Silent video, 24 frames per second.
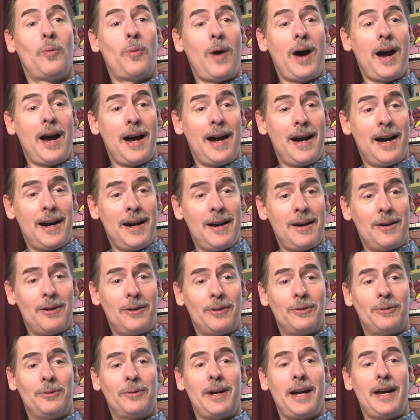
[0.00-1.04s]

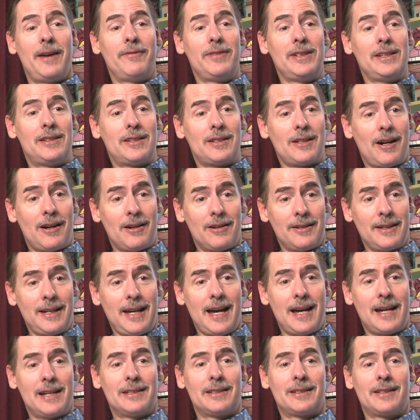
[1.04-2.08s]
Wow, heavy
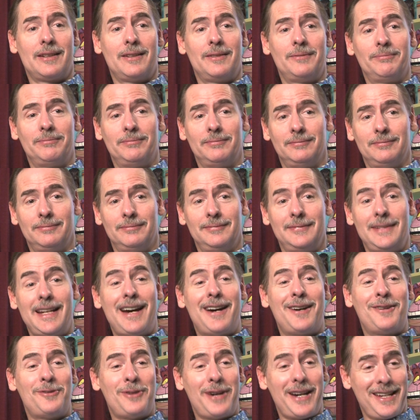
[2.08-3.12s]
sarcasm.
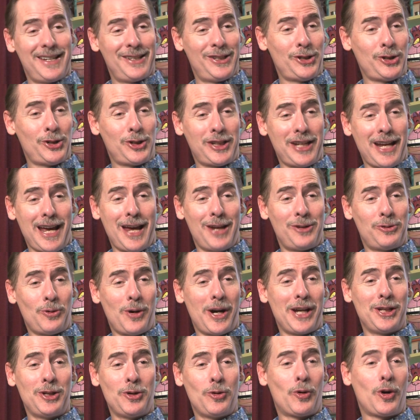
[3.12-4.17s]
Now I understand
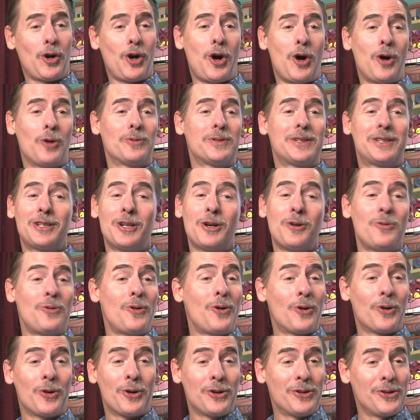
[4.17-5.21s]
why you were always so
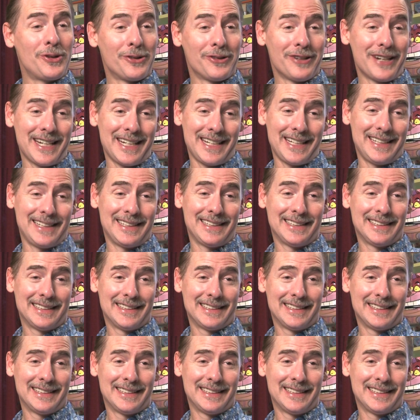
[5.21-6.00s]
ornery.